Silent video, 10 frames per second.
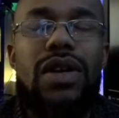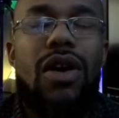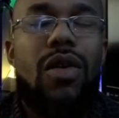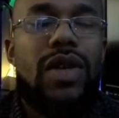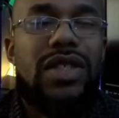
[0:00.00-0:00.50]
I
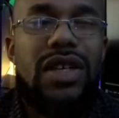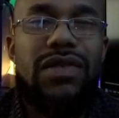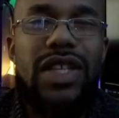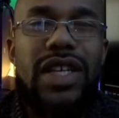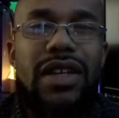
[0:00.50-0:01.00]
always
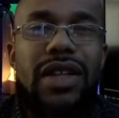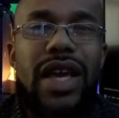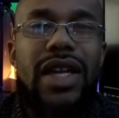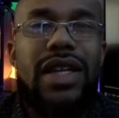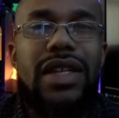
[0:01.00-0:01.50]
love to hear
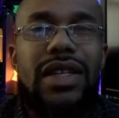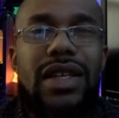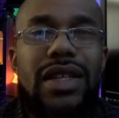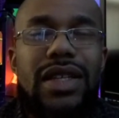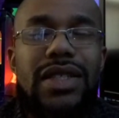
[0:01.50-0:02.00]
that
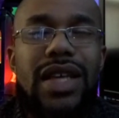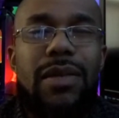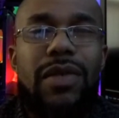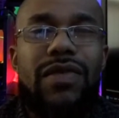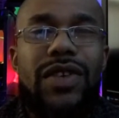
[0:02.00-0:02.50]
in these
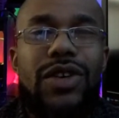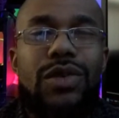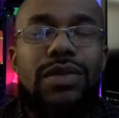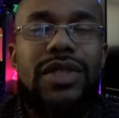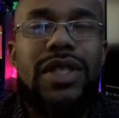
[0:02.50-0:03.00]
type of
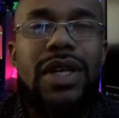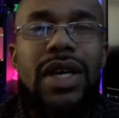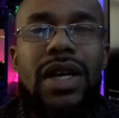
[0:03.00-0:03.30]
films.